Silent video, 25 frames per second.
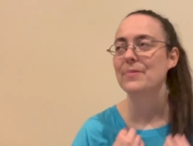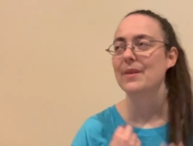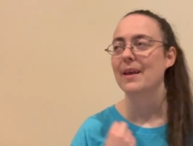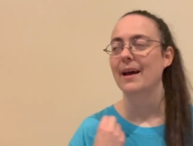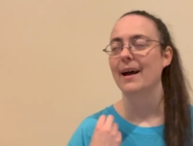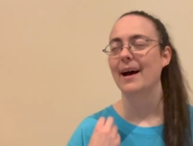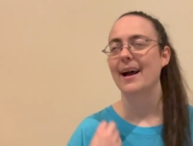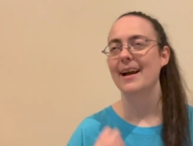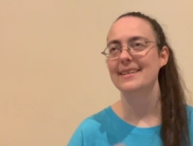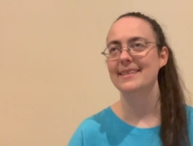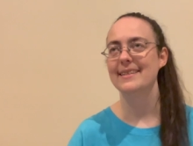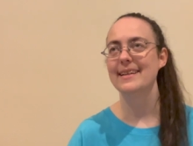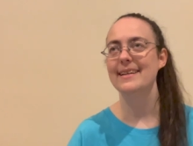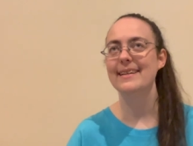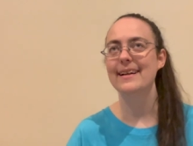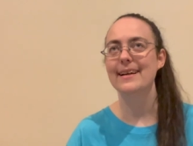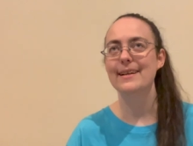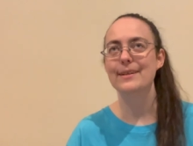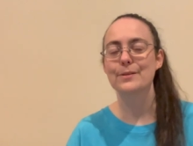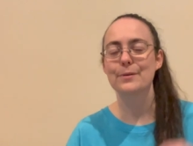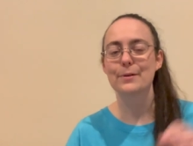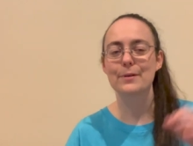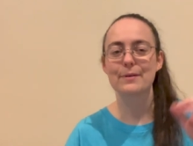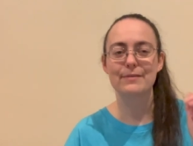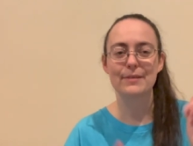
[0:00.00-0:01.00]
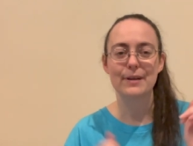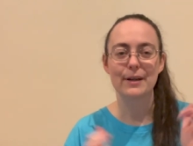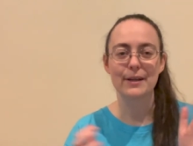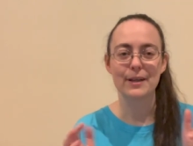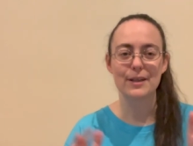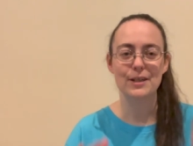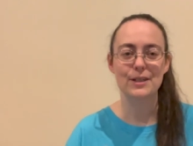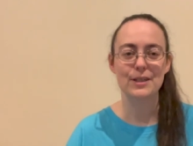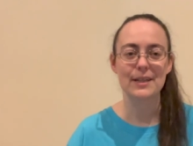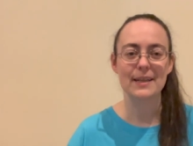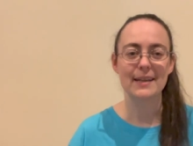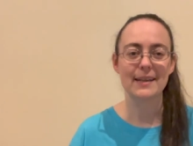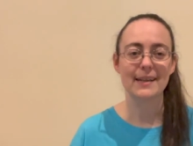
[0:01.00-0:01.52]
I say that sort of
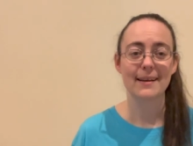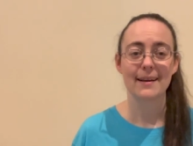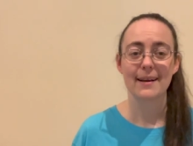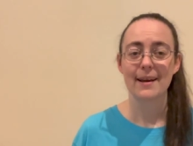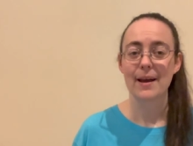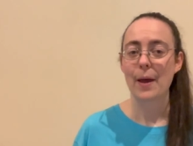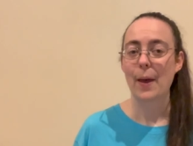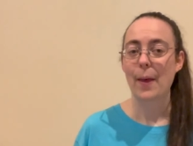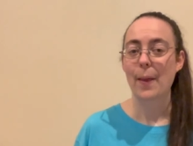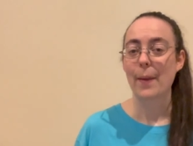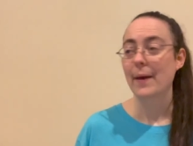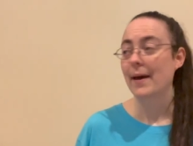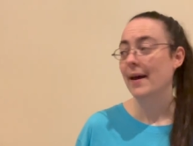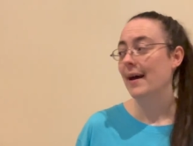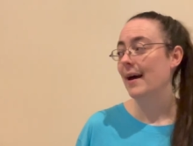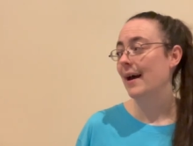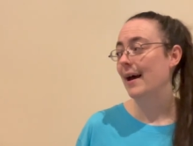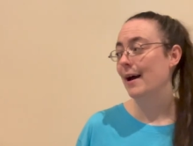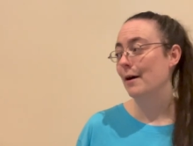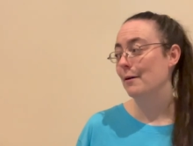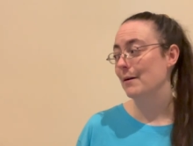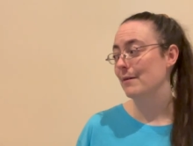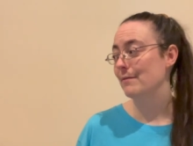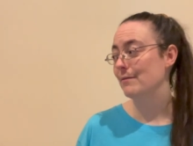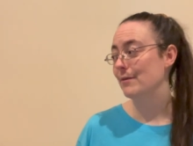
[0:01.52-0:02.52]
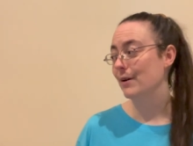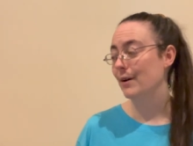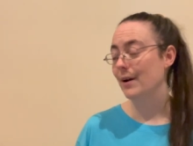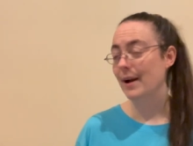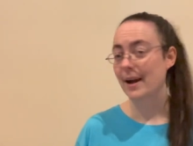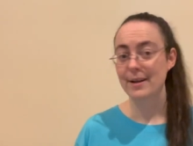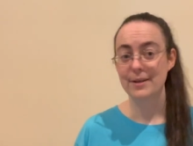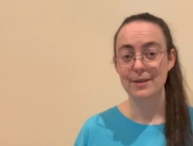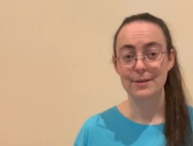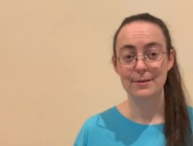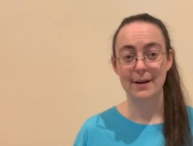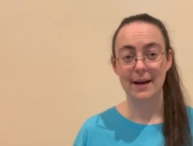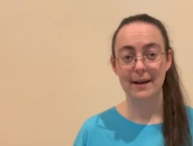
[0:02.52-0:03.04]
tongue-in-cheek, However, I
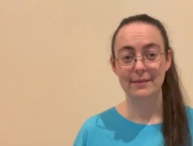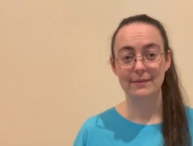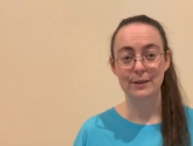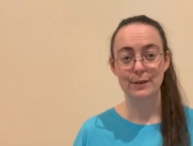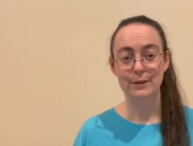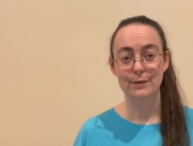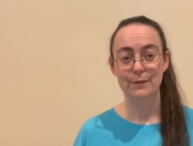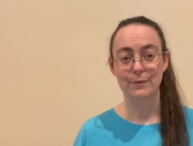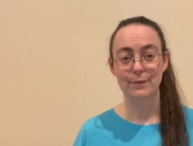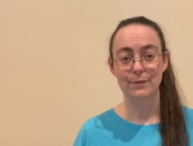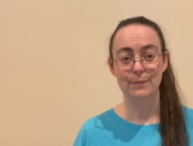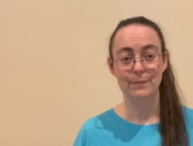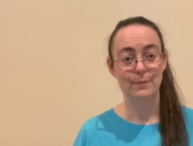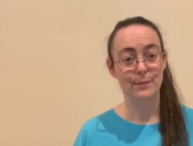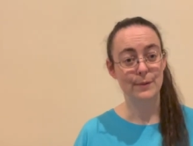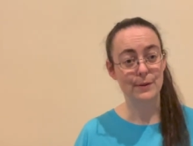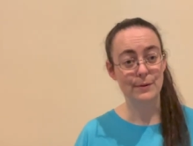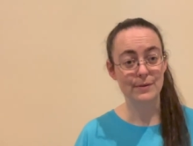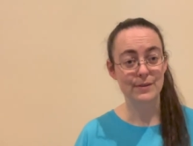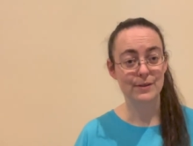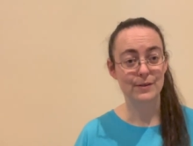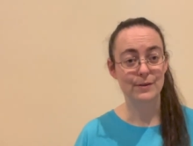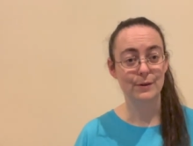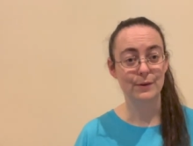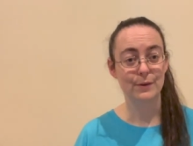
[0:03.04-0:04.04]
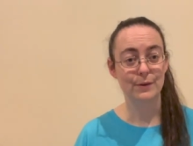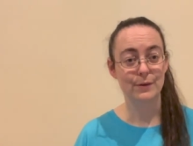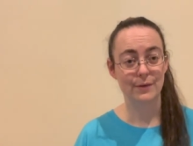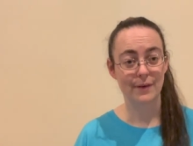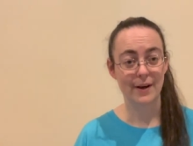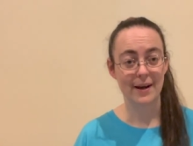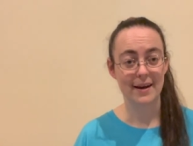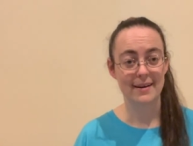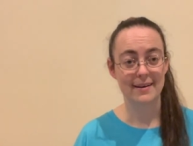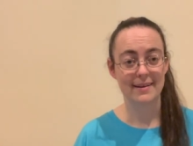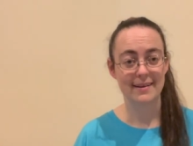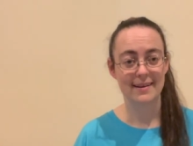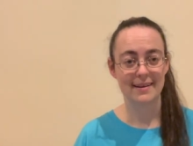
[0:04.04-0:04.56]
do have a new musical
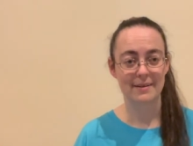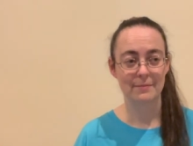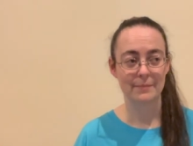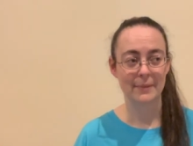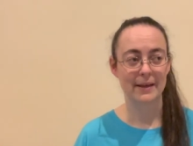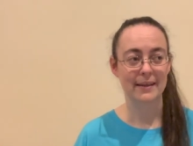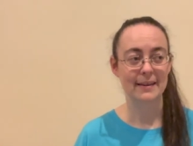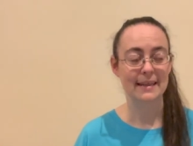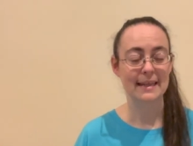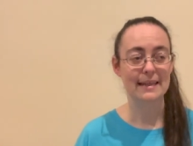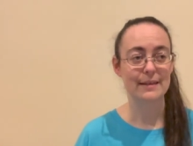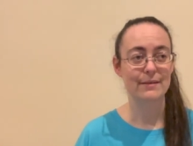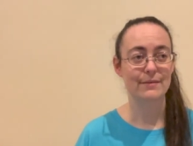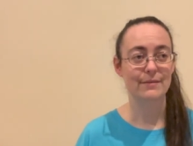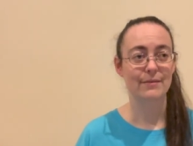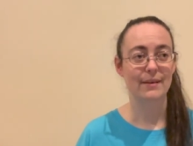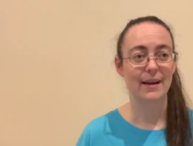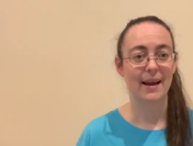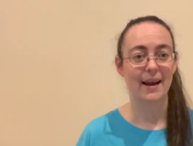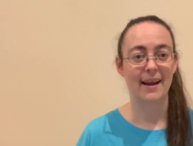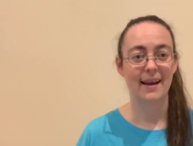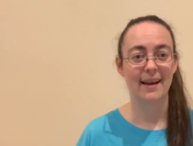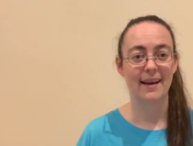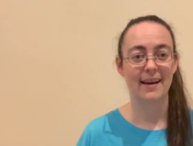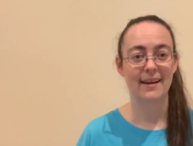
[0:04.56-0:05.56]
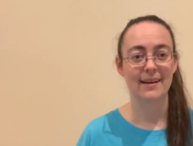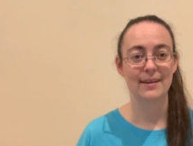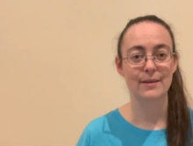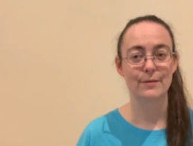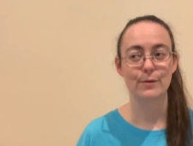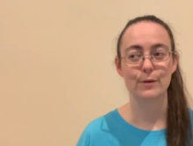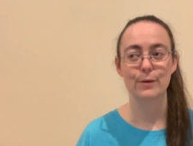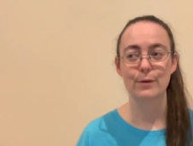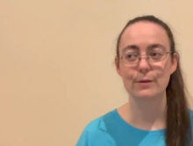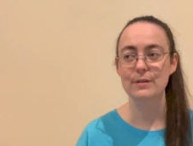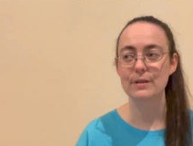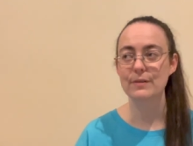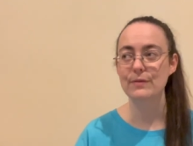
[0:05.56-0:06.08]
friend in my life. And for
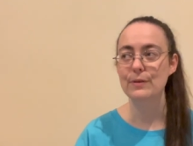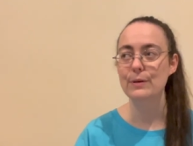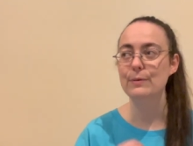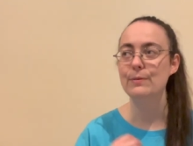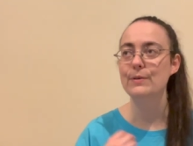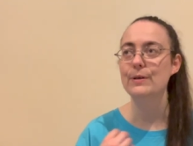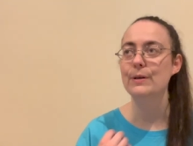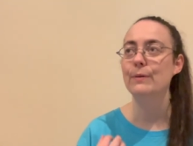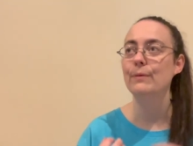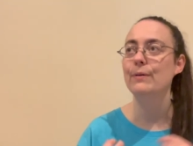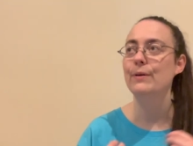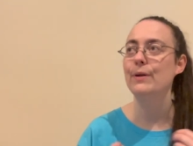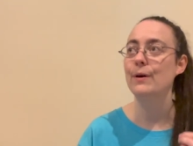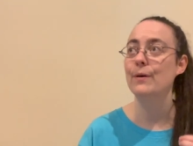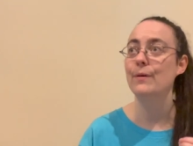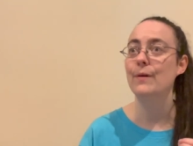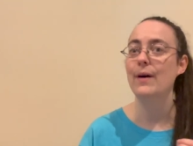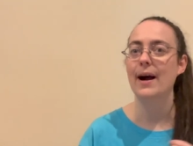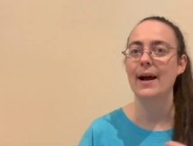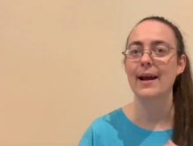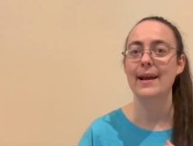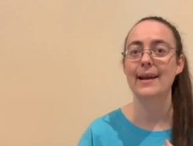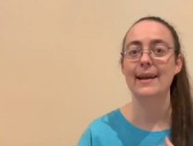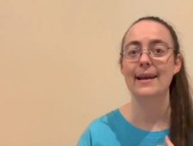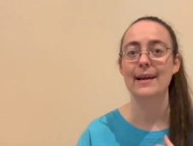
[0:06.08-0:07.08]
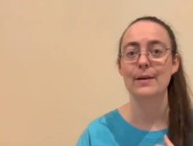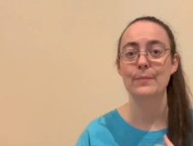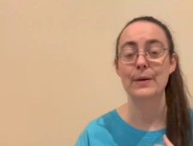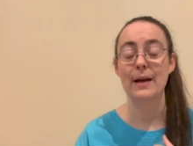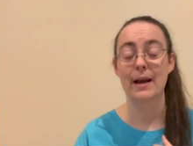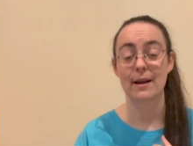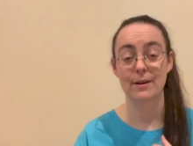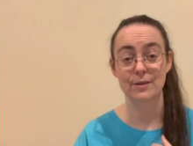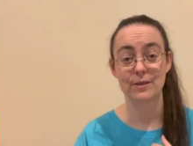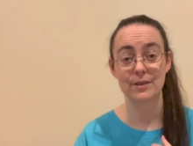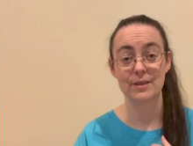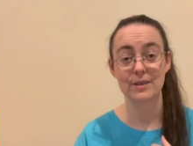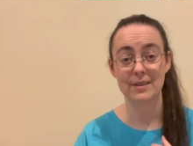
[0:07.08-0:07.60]
those of you who don't know, I am
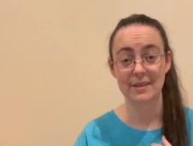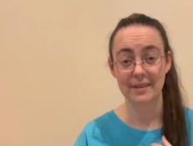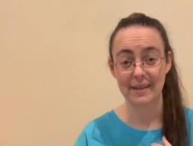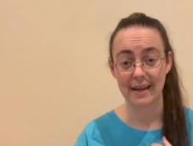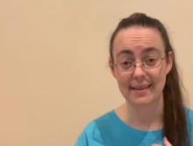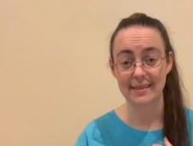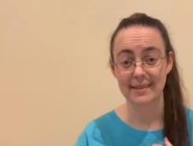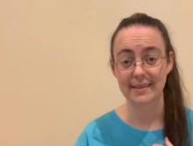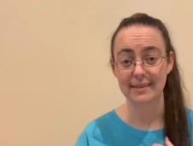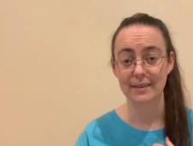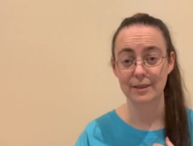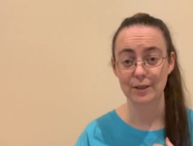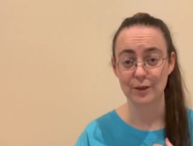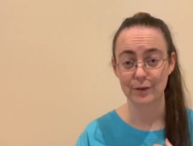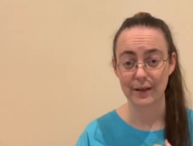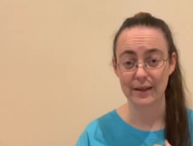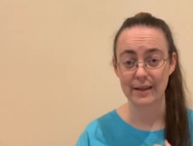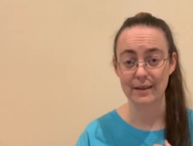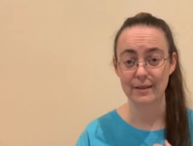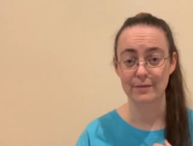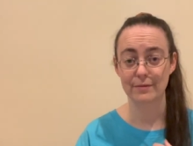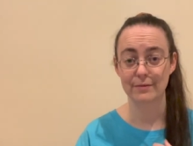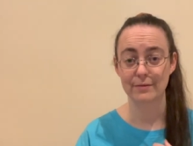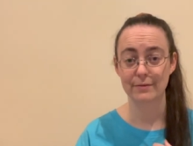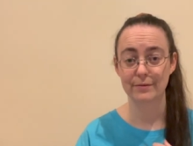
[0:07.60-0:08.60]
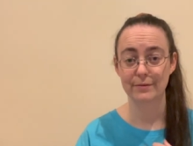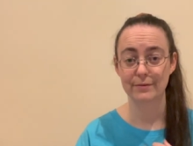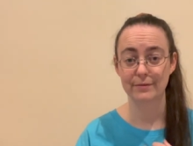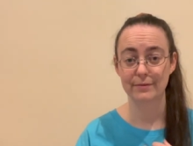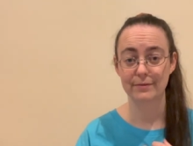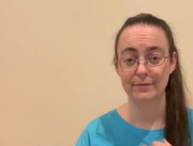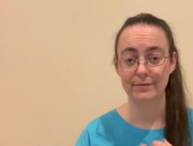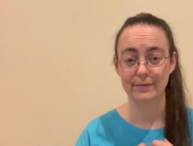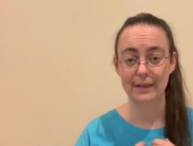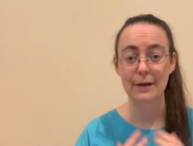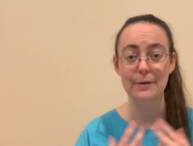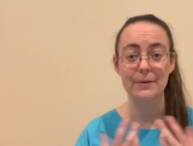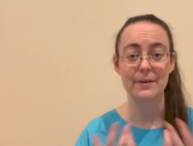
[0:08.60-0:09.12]
actually a classically trained
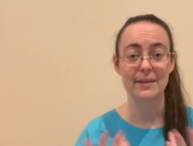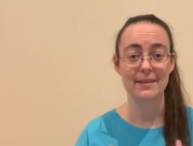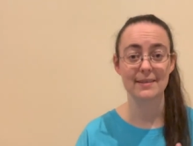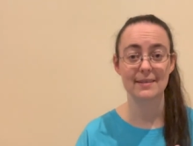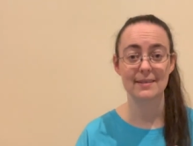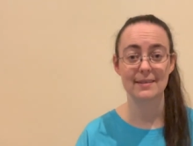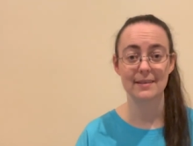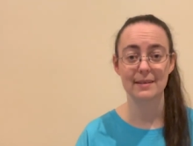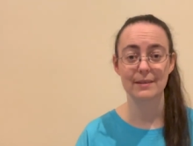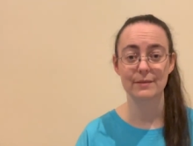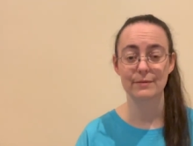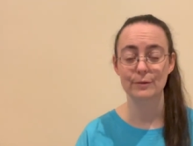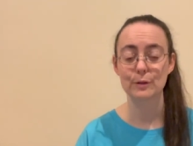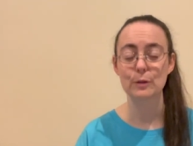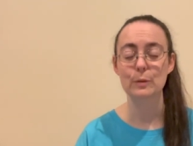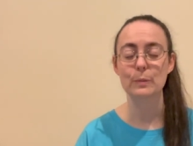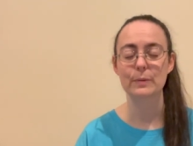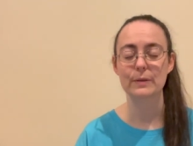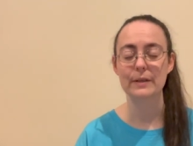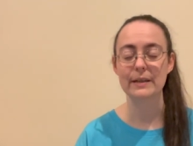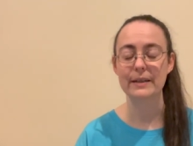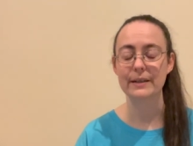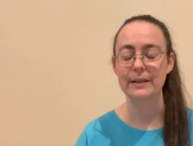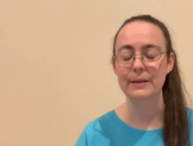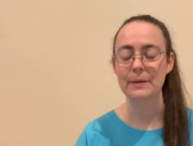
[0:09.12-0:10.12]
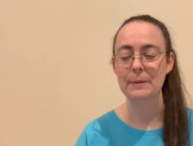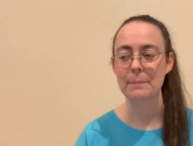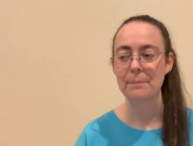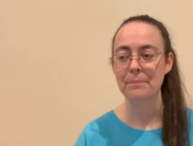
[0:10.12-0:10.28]
flautist, a flute player.